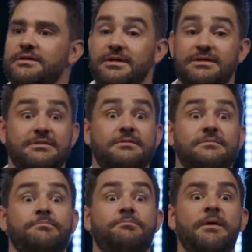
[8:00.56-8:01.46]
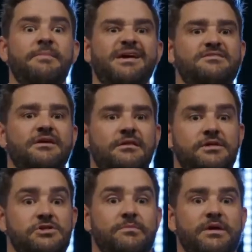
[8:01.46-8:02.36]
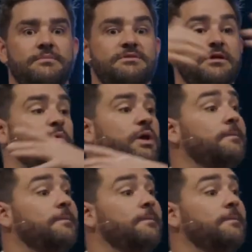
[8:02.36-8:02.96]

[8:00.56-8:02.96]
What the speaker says: it's an amazing thing. She becomes the queen